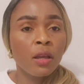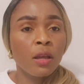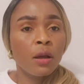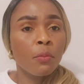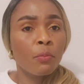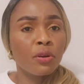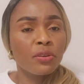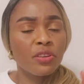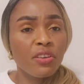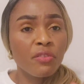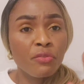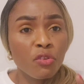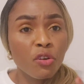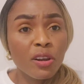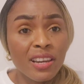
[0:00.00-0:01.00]
But
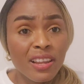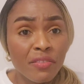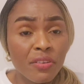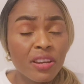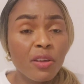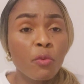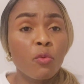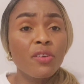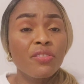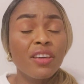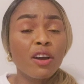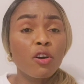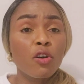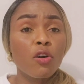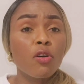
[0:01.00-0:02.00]
if you're living in what they
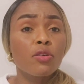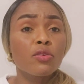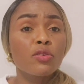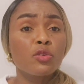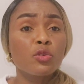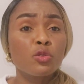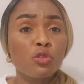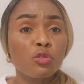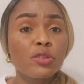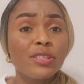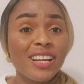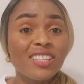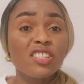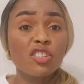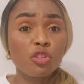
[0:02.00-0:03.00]
call
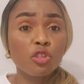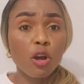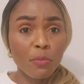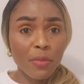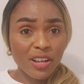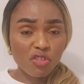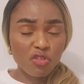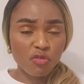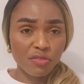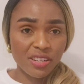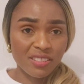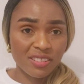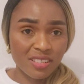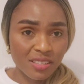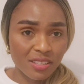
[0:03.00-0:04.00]
student
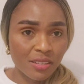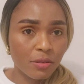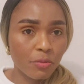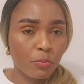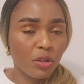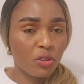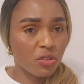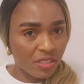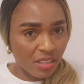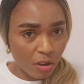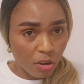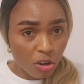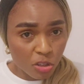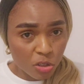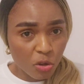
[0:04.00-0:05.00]
dormitories, because they
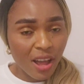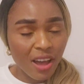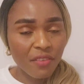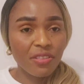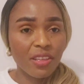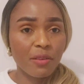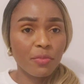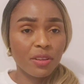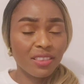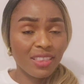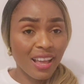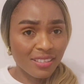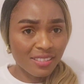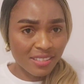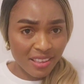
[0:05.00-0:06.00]
also have them,
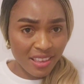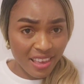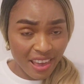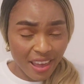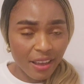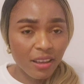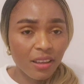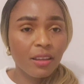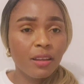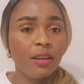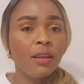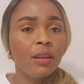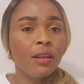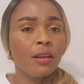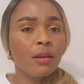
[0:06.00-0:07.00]
that's here,
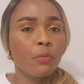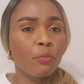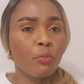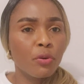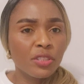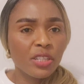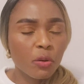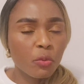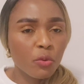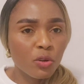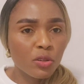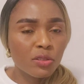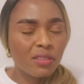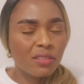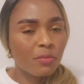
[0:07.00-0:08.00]
budget
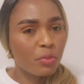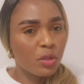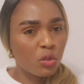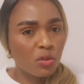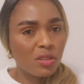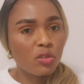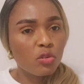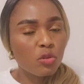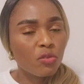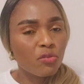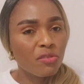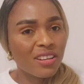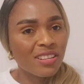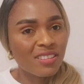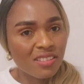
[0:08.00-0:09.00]
was between
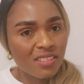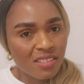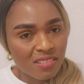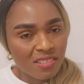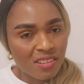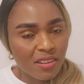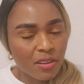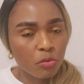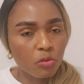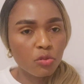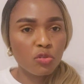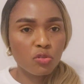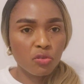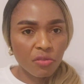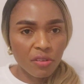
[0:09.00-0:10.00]
260 euro
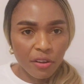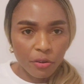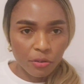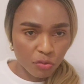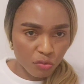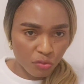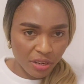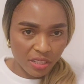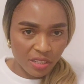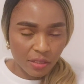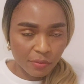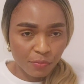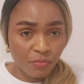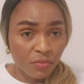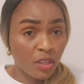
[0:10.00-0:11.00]
to 300.
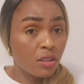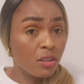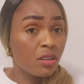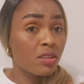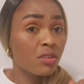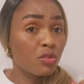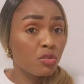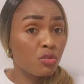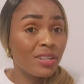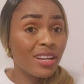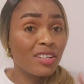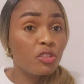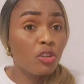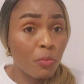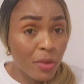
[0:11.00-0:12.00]

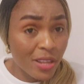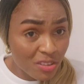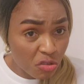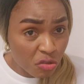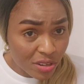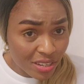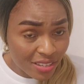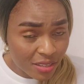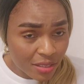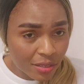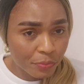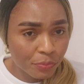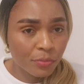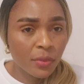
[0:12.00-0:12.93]
Student dormitories.